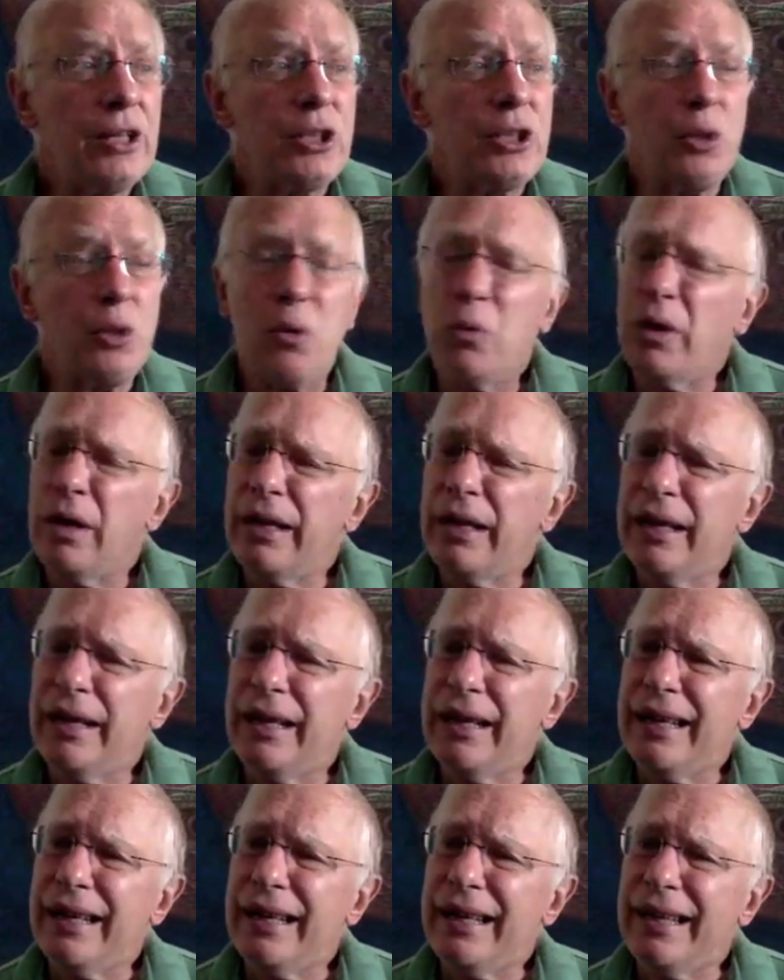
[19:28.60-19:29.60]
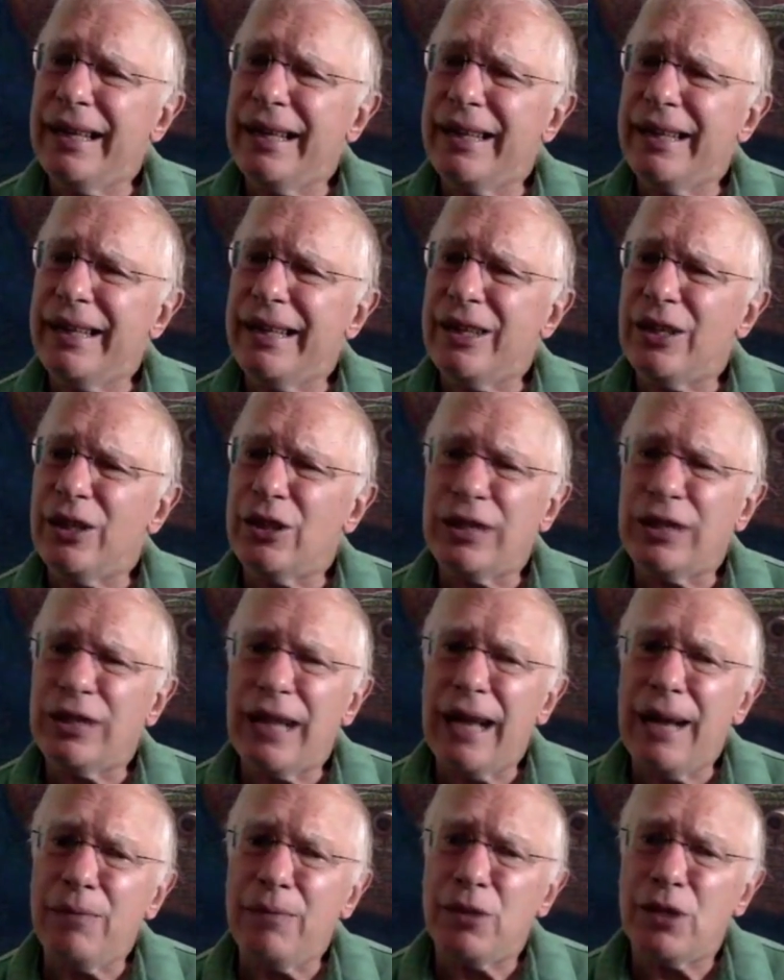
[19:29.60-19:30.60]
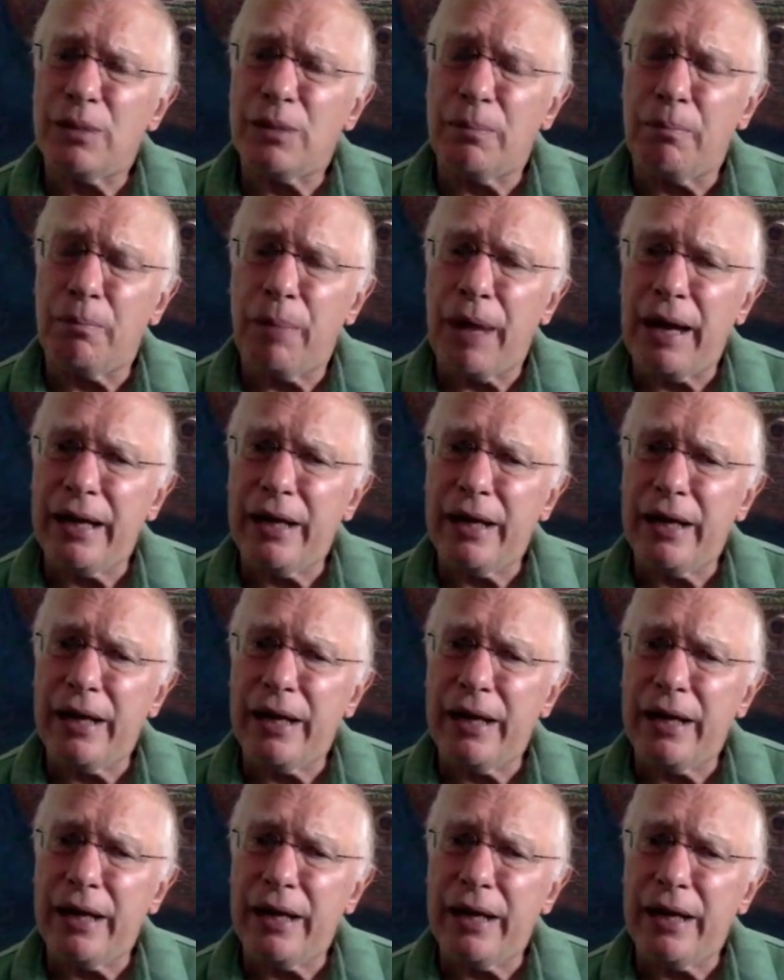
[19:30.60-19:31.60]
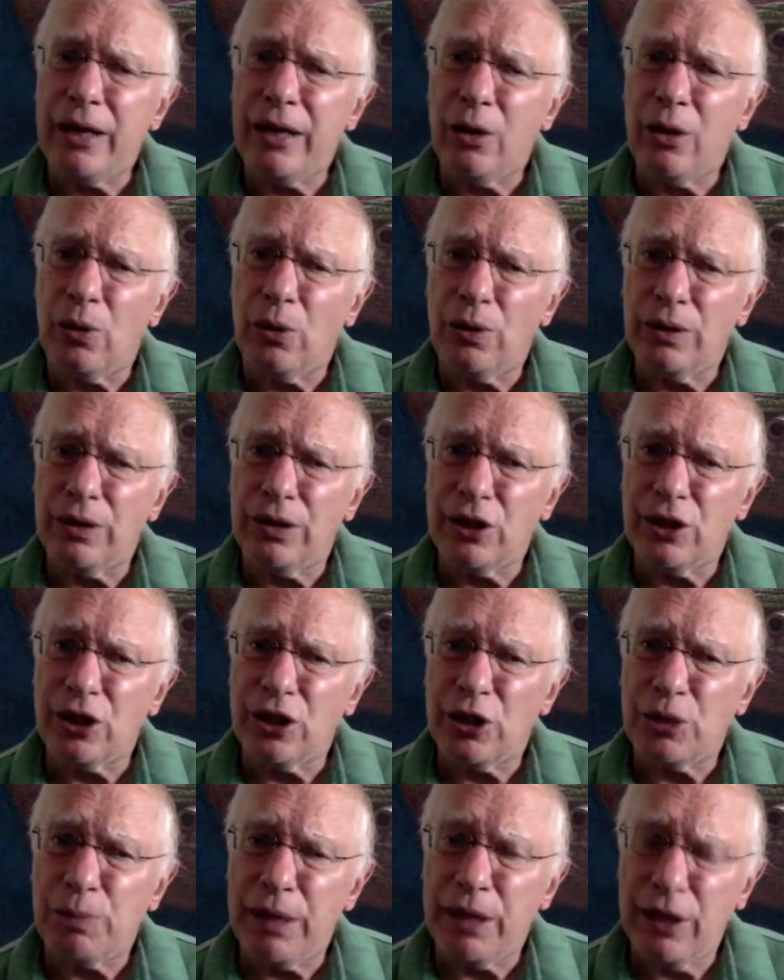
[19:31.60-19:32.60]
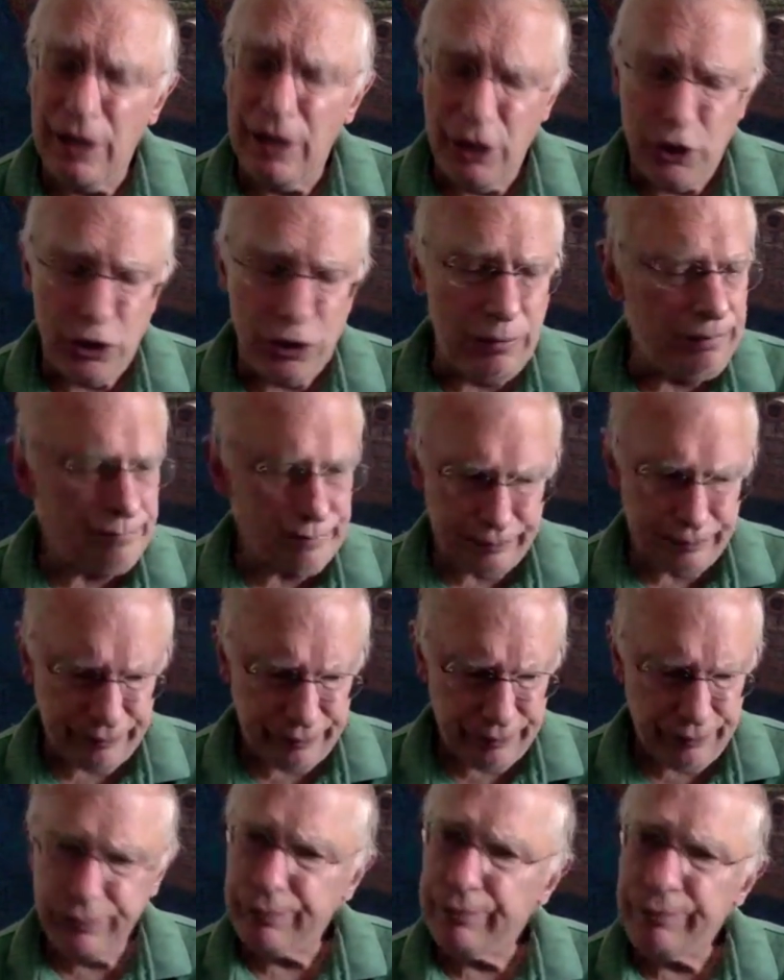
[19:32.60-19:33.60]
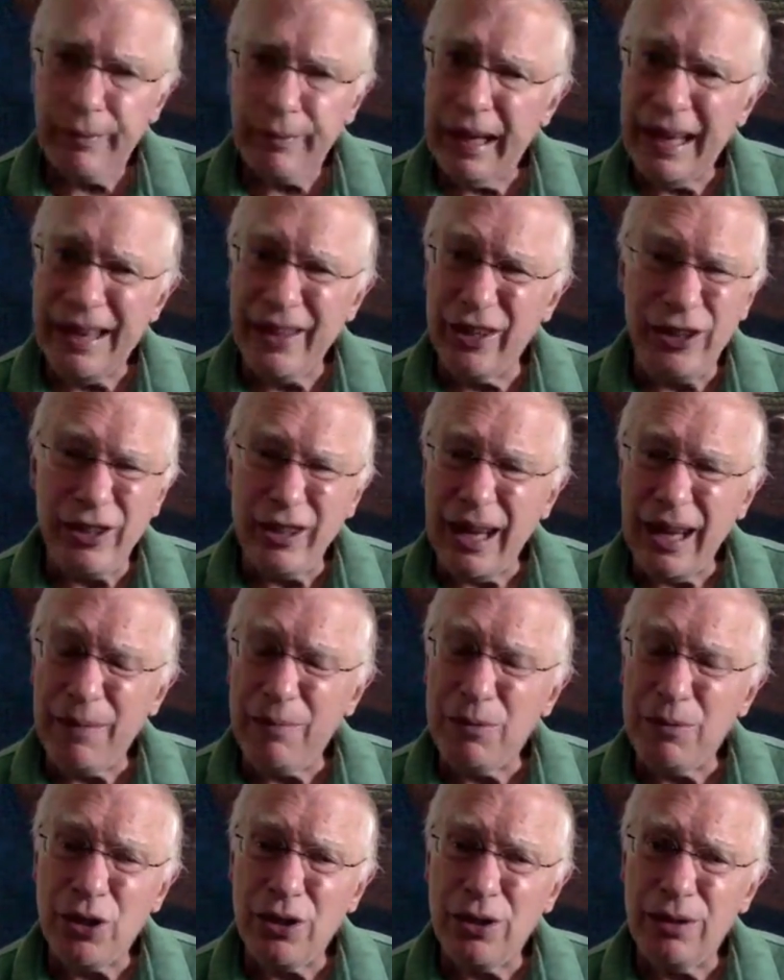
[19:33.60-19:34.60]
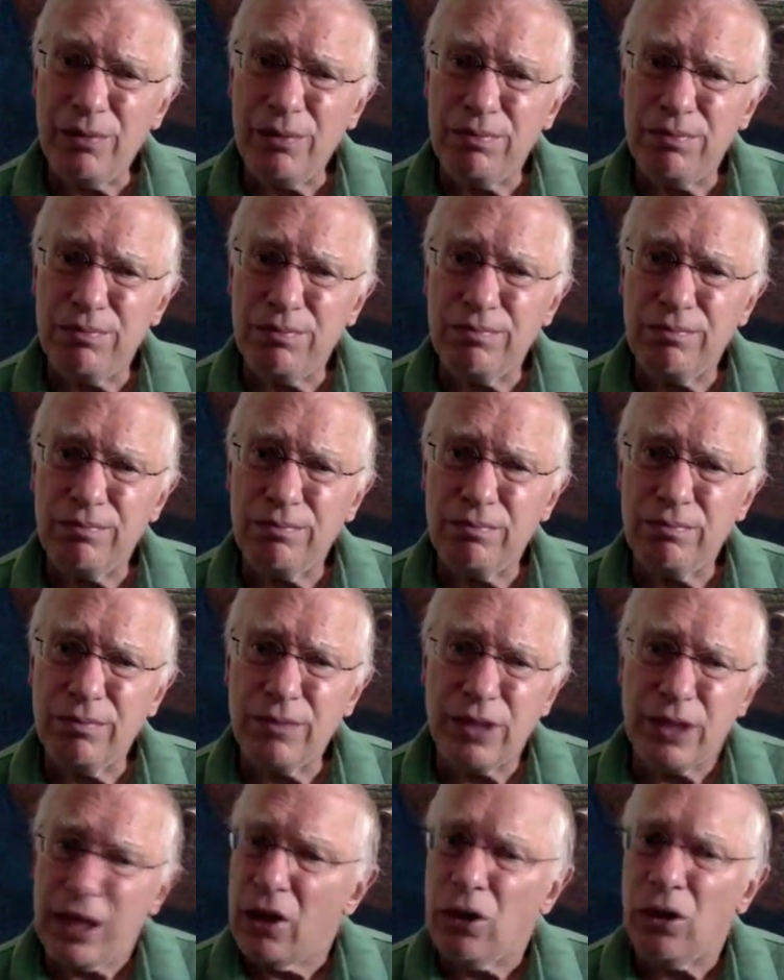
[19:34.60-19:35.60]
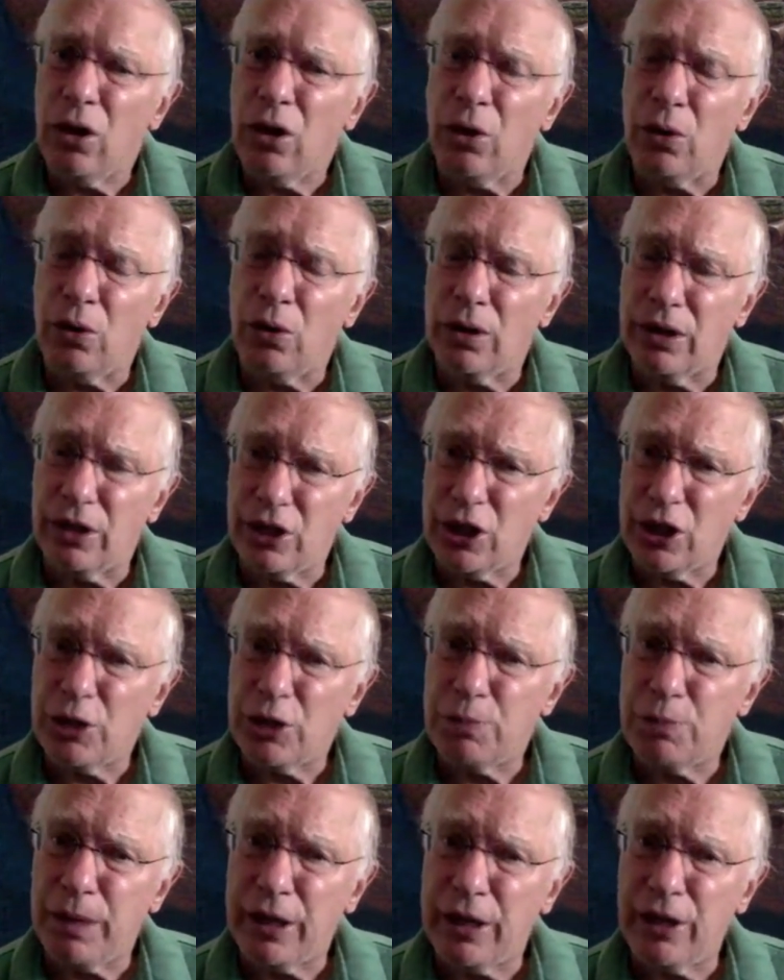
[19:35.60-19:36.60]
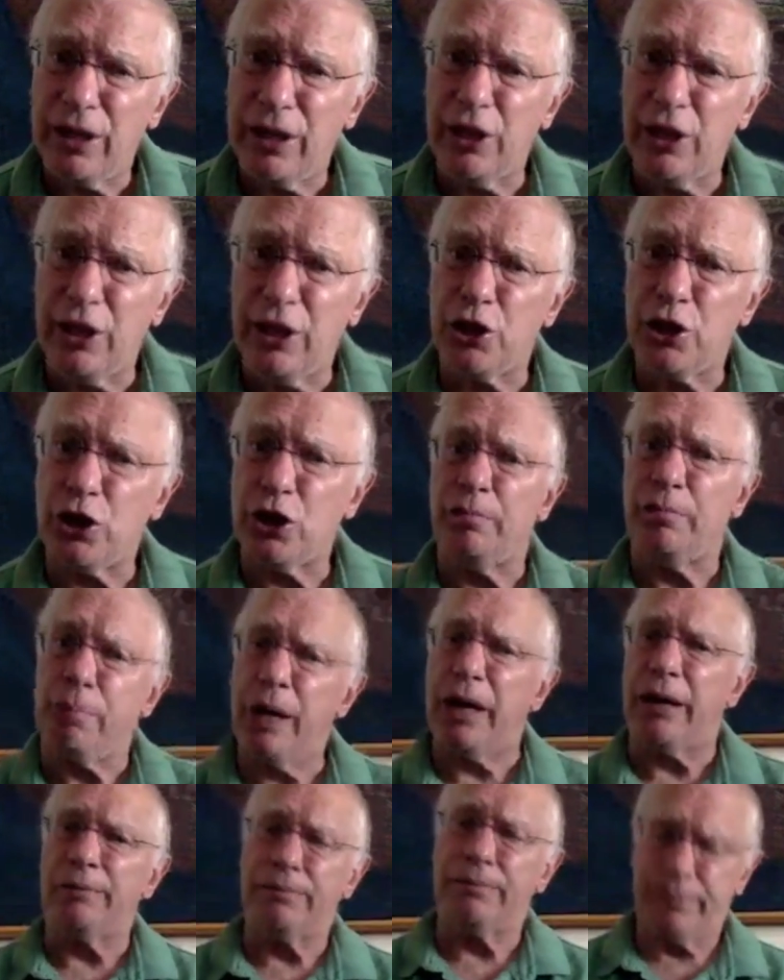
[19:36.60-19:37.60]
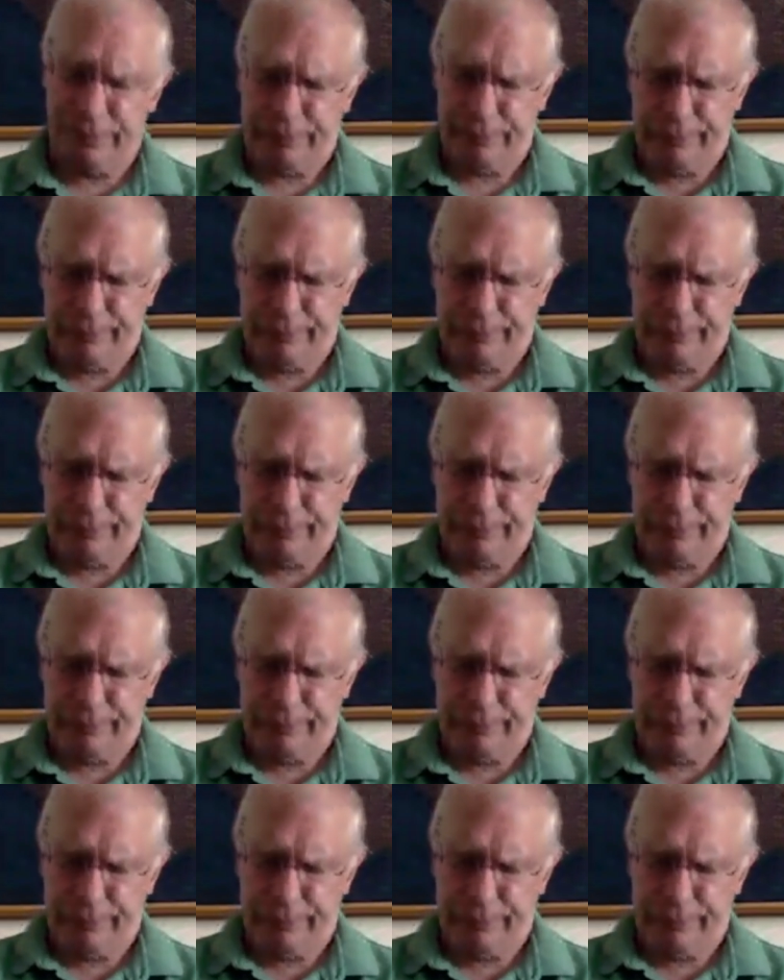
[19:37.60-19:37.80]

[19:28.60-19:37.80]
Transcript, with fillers: So there are times to buy gold is a speculation, and there are times to sell gold is a speculation. But